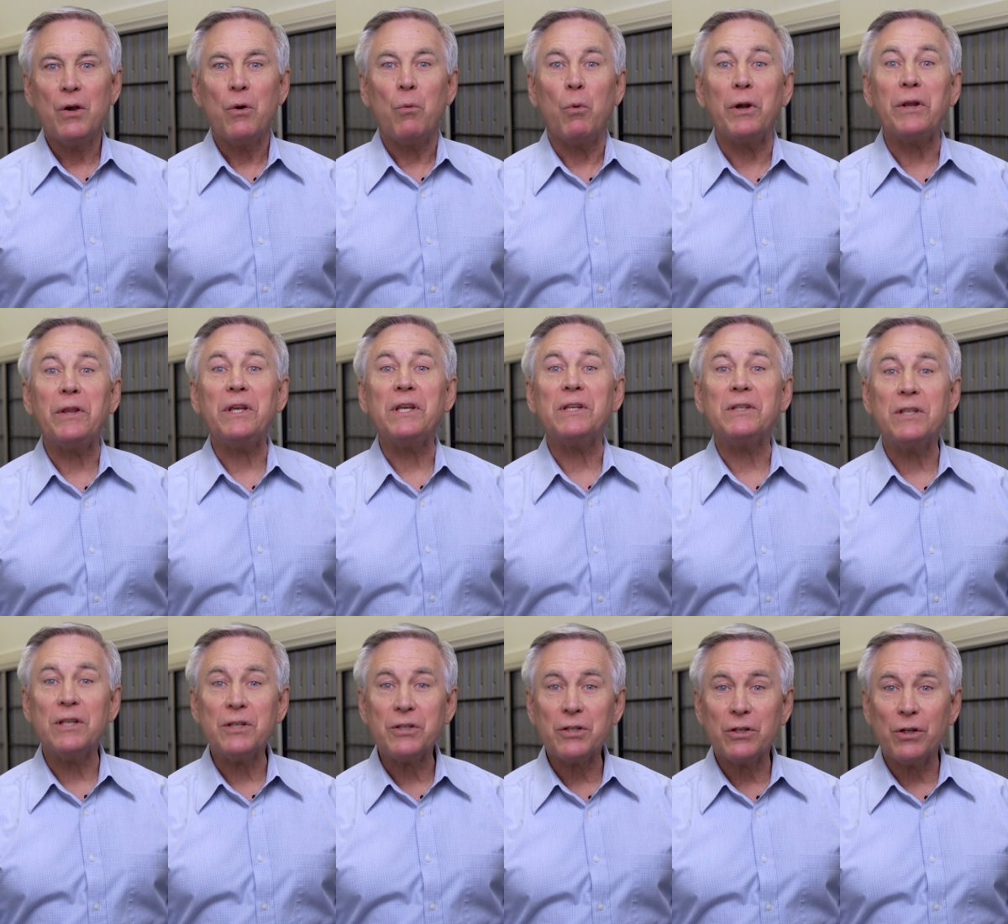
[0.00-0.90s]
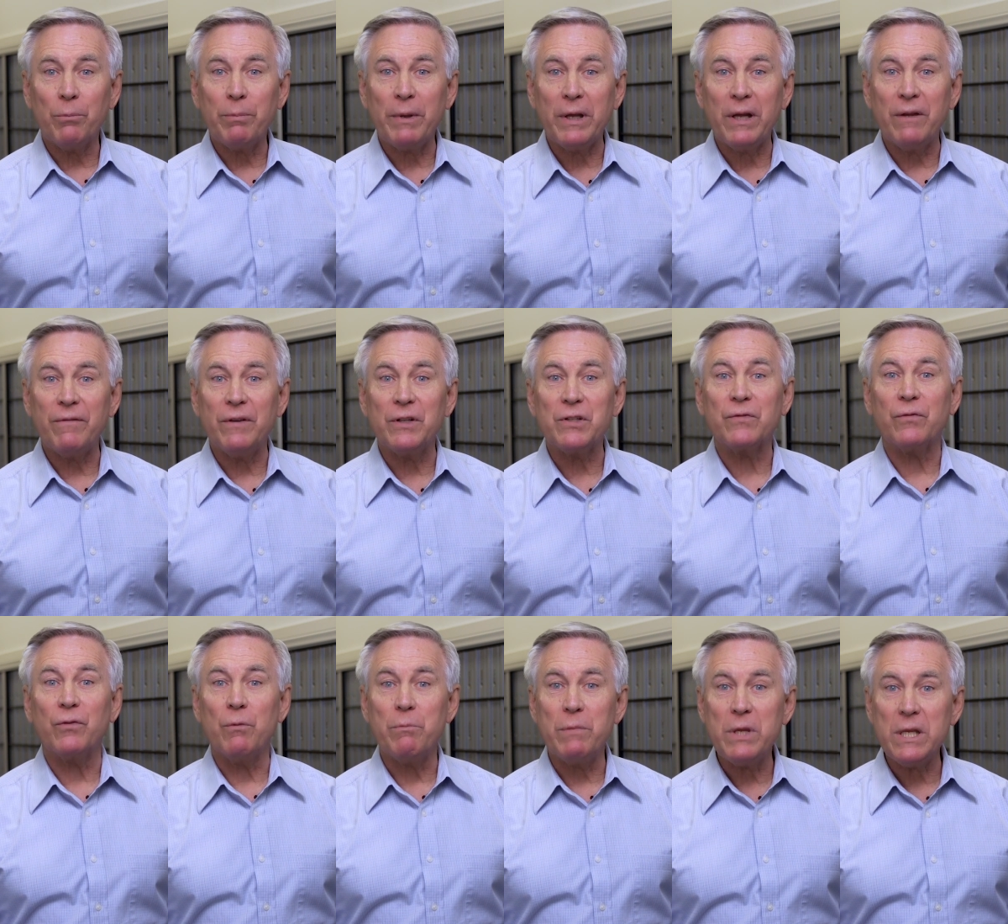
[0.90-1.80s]
One of the additional benefits
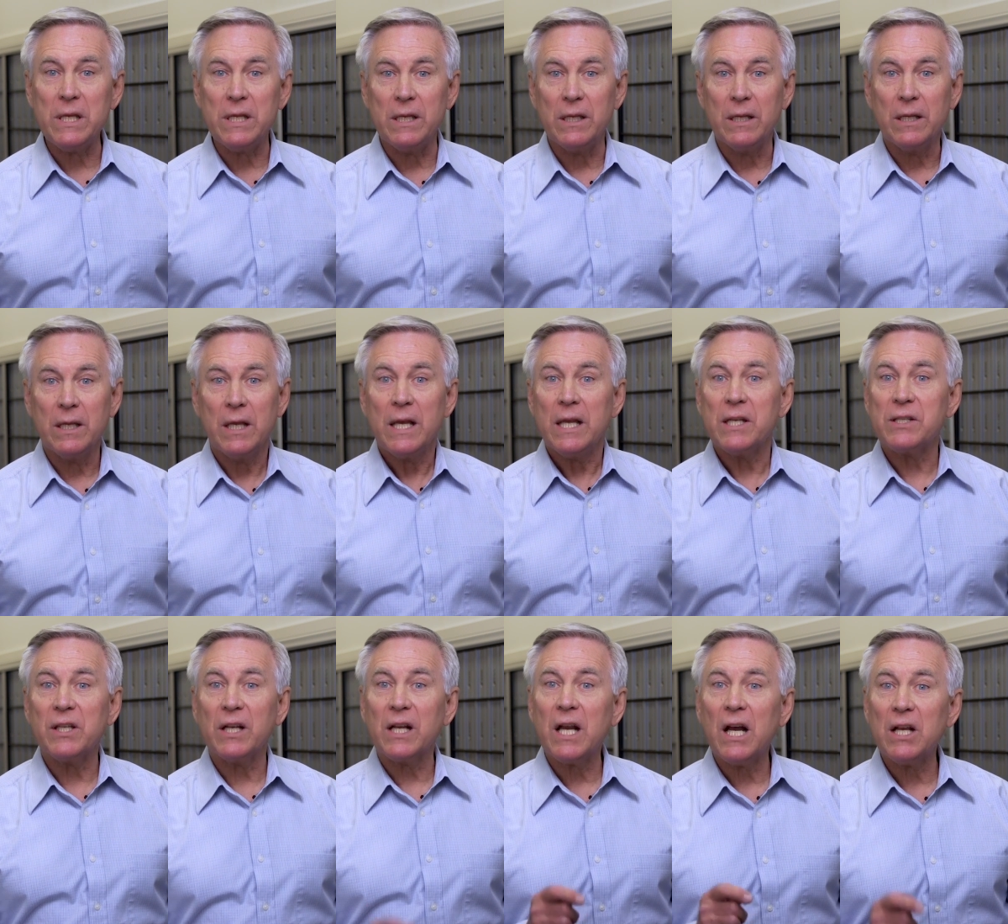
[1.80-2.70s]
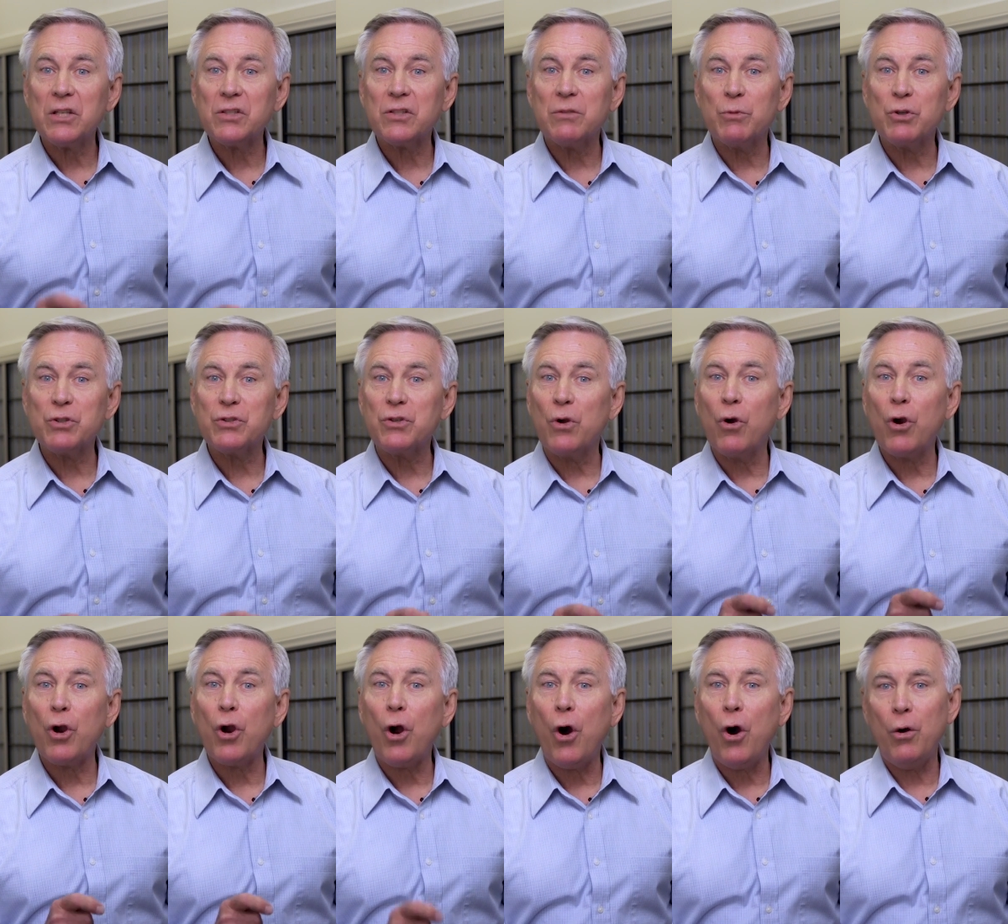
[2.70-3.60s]
for me is that customers
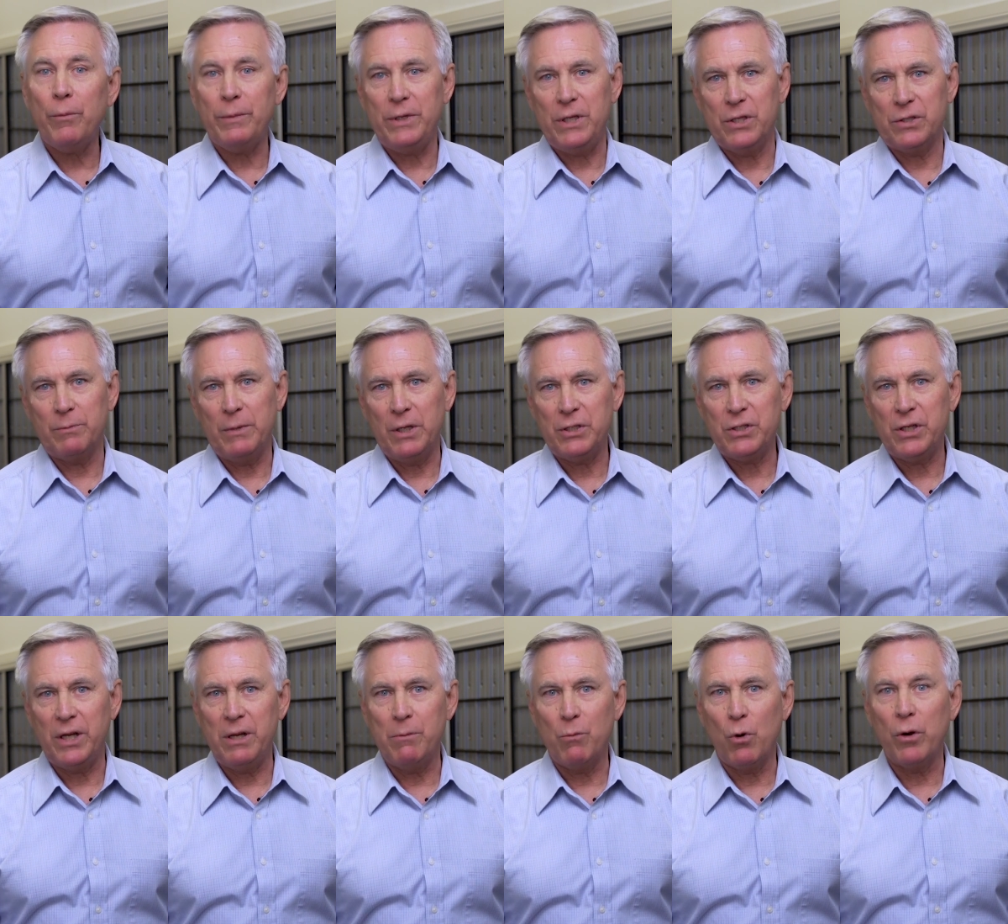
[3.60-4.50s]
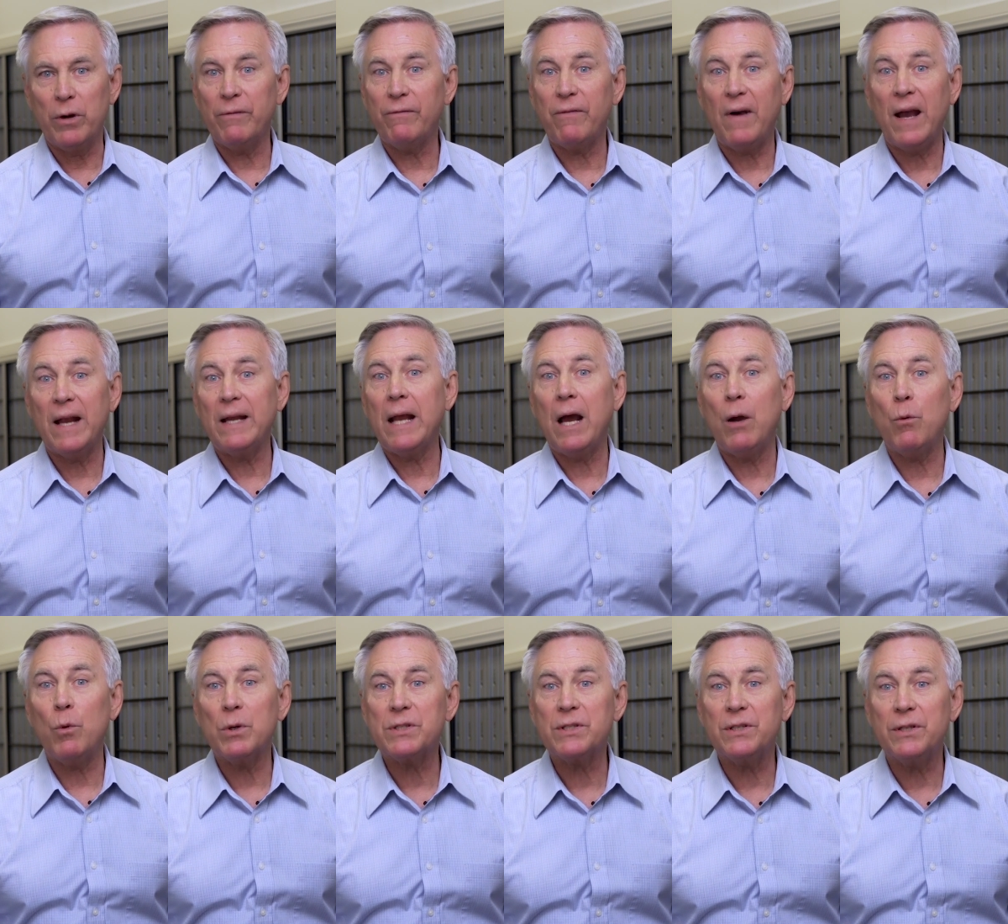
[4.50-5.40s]
don't call me as much anymore to find out
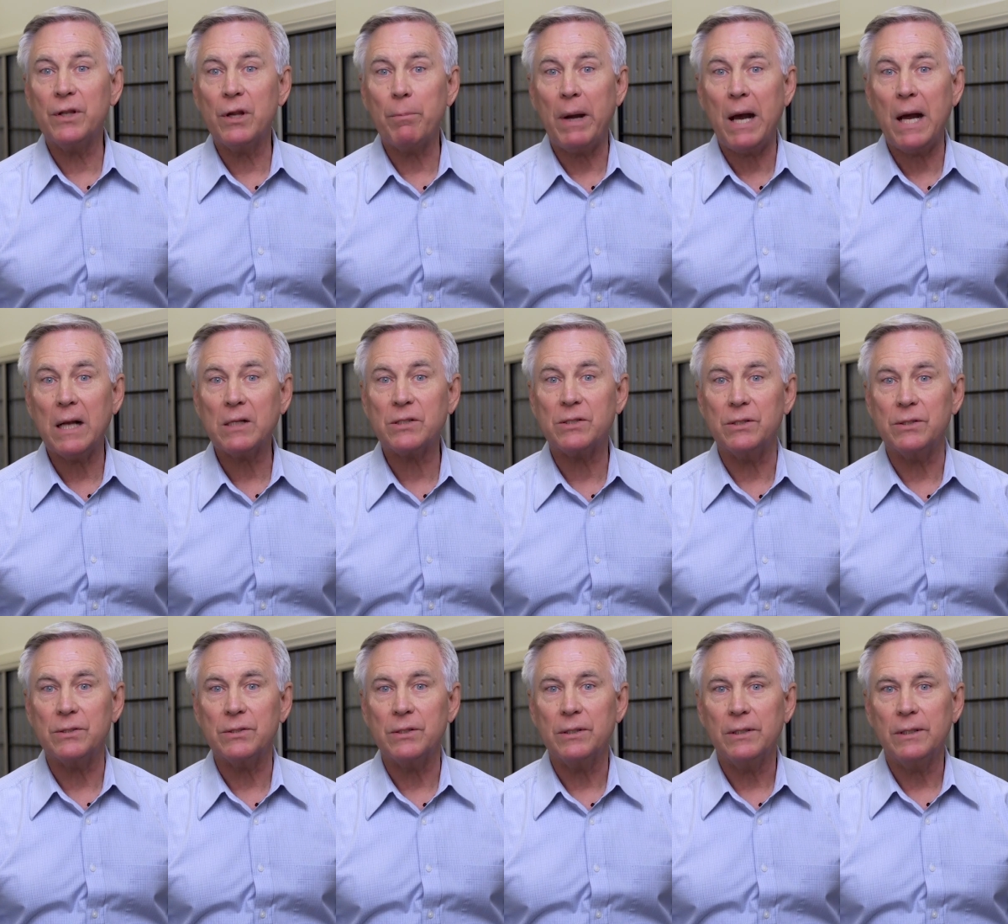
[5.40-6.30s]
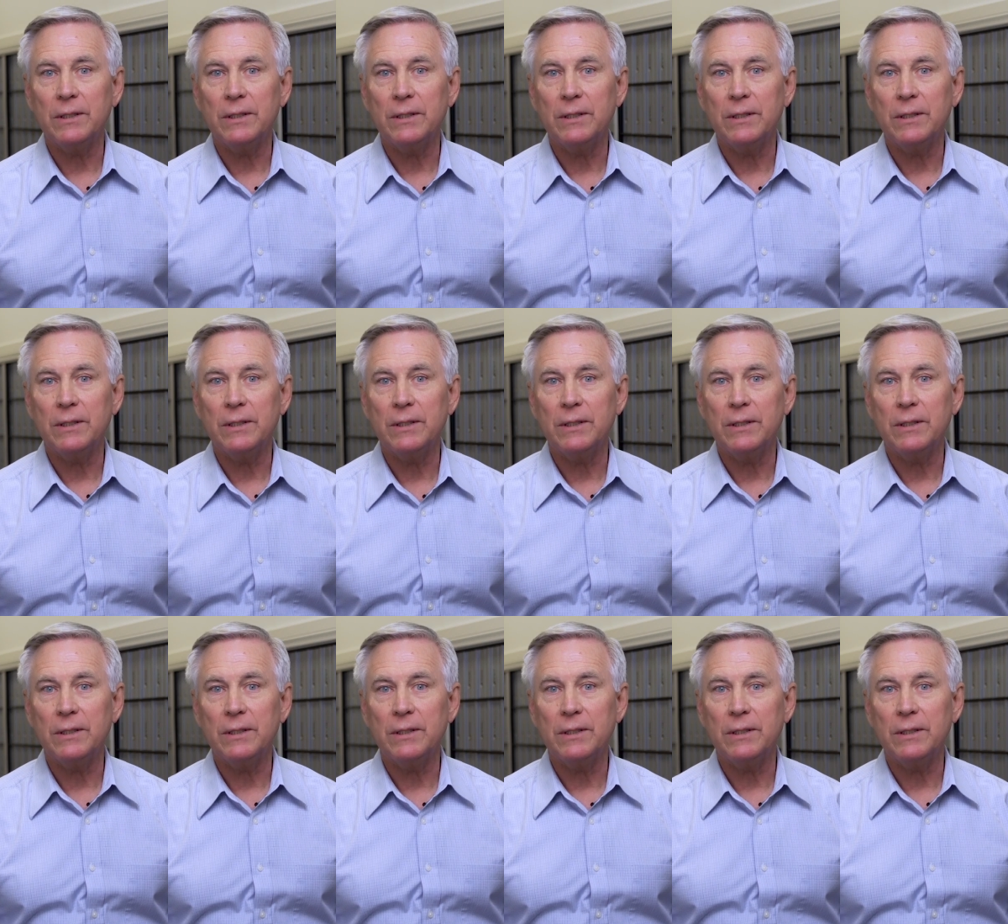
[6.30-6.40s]
what's in their boxes.